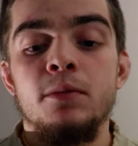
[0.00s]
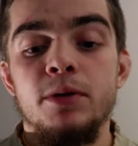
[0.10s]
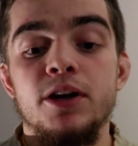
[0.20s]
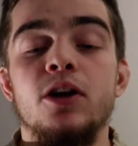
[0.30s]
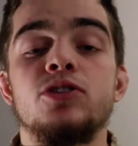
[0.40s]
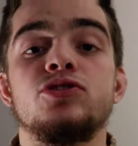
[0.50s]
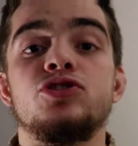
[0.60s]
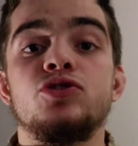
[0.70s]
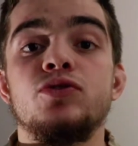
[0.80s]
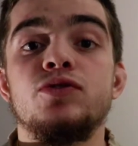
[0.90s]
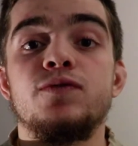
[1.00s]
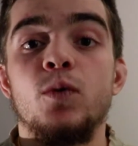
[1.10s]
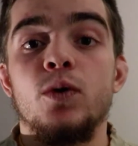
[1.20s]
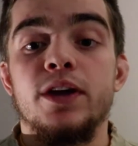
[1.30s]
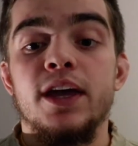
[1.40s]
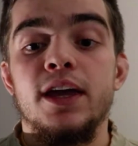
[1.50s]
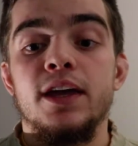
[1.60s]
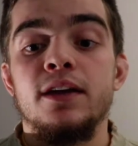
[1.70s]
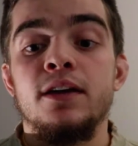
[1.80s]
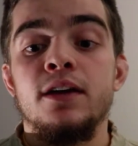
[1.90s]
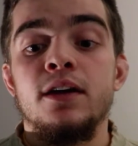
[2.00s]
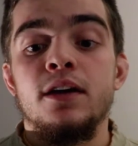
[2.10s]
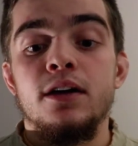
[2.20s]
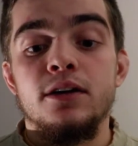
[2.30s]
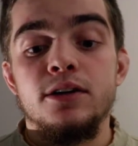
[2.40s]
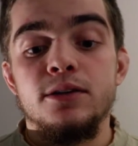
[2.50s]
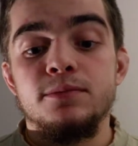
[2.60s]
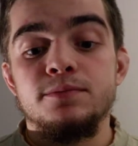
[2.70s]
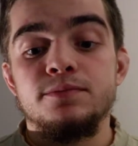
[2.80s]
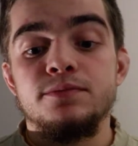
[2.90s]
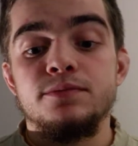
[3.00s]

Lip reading: but it also shoots 4K, and